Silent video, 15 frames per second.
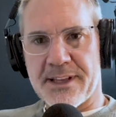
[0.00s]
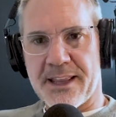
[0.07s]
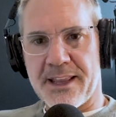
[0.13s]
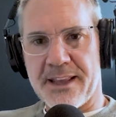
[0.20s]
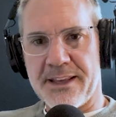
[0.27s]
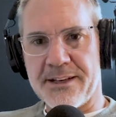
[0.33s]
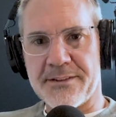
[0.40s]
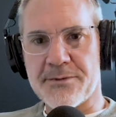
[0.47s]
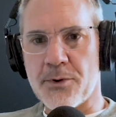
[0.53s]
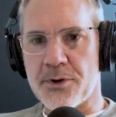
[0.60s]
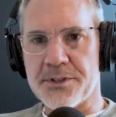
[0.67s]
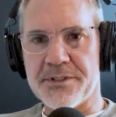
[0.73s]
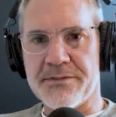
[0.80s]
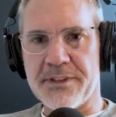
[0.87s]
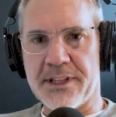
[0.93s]
And of
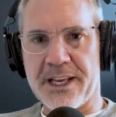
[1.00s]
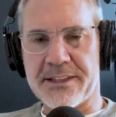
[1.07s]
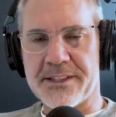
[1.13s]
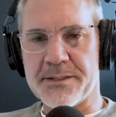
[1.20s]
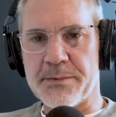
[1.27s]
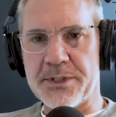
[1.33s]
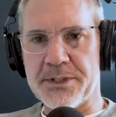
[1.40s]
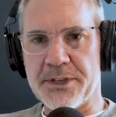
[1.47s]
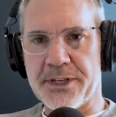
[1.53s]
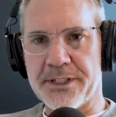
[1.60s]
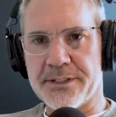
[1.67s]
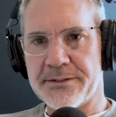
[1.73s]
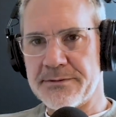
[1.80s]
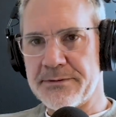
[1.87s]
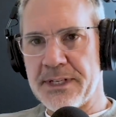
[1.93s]
course, if you like this
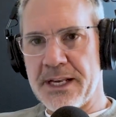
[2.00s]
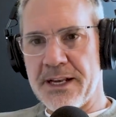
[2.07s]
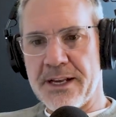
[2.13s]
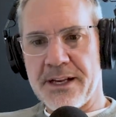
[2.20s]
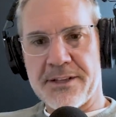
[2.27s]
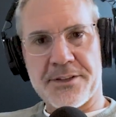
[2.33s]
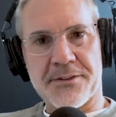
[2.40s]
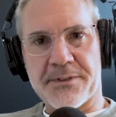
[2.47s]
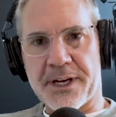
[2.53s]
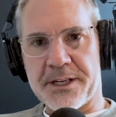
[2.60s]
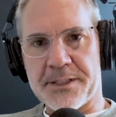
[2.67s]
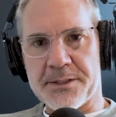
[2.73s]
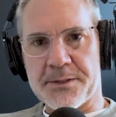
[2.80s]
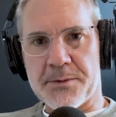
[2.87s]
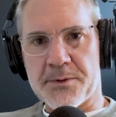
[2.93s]
material, don't forget
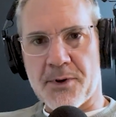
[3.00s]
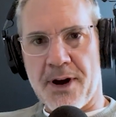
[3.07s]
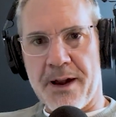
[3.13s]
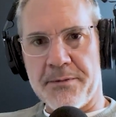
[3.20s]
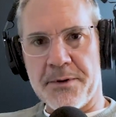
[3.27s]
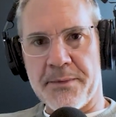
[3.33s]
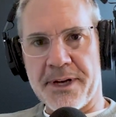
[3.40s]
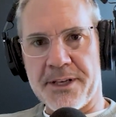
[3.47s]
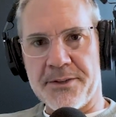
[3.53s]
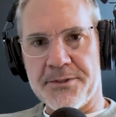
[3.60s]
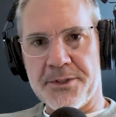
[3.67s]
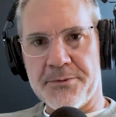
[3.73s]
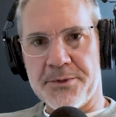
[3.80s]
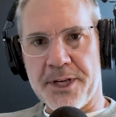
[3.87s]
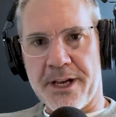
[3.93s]
to subscribe to my
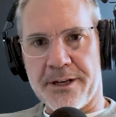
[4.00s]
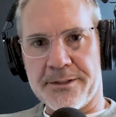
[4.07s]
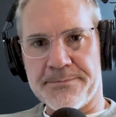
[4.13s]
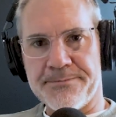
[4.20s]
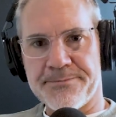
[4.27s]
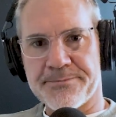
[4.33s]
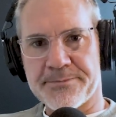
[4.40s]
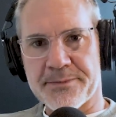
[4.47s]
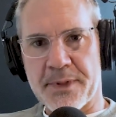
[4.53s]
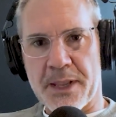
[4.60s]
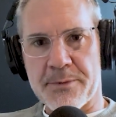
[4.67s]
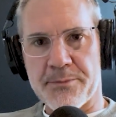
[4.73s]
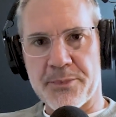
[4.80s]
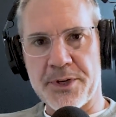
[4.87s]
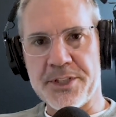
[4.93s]
YouTube channel.
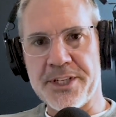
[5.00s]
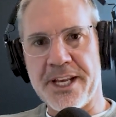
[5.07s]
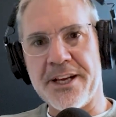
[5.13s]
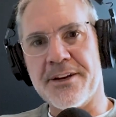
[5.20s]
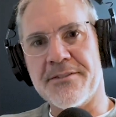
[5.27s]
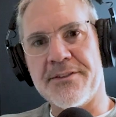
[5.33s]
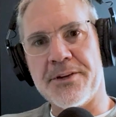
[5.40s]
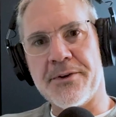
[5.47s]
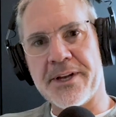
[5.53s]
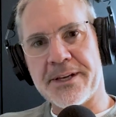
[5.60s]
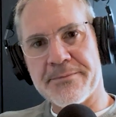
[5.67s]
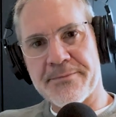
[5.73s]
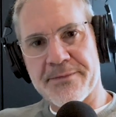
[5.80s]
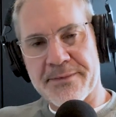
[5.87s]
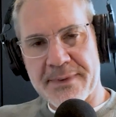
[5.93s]
Appreciate your viewing.
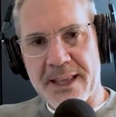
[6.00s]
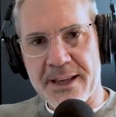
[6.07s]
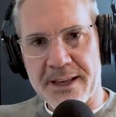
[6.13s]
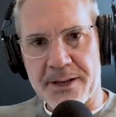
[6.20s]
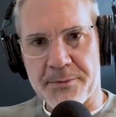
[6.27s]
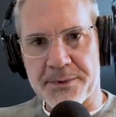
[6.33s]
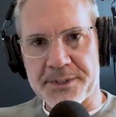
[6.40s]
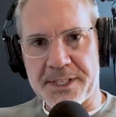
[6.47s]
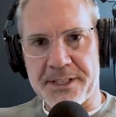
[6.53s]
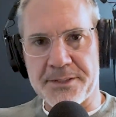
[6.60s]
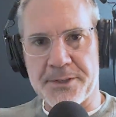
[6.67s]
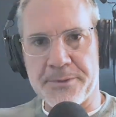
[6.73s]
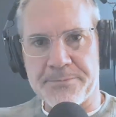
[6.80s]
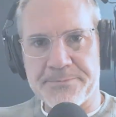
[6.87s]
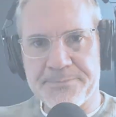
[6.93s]
We'll see you soon.